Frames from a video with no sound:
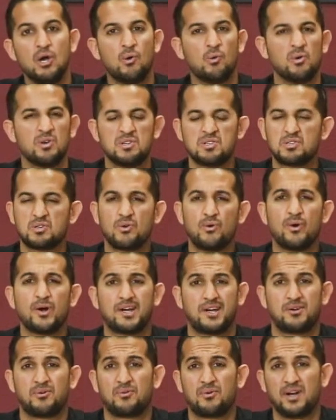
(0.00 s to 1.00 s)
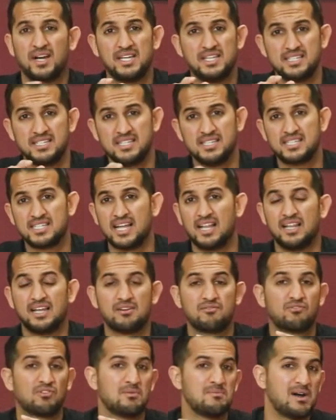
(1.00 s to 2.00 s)
were just going crazy,
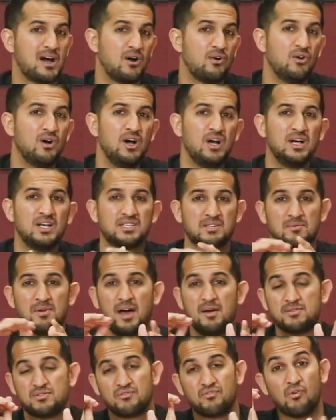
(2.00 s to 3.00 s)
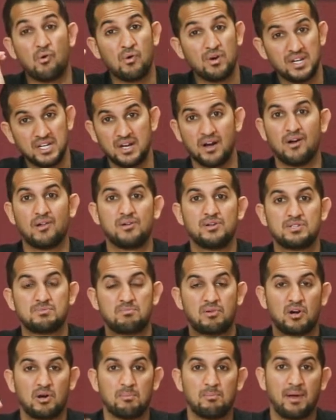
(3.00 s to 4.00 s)
selling for about sometimes
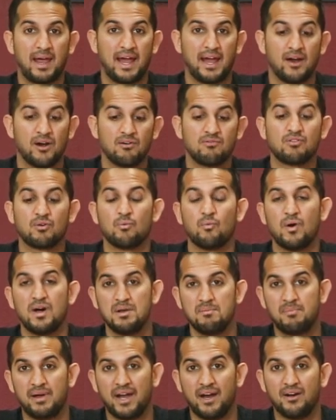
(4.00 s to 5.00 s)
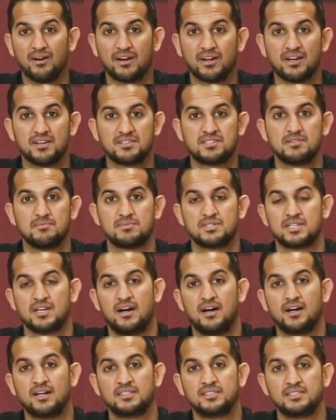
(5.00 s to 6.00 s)
$40 per pair for one pair of custom
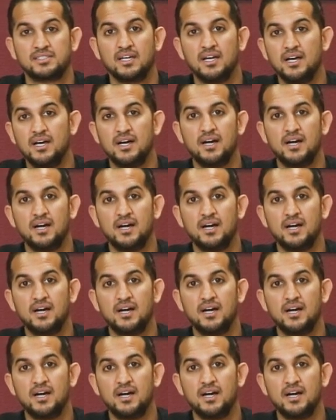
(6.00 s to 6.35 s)
socks,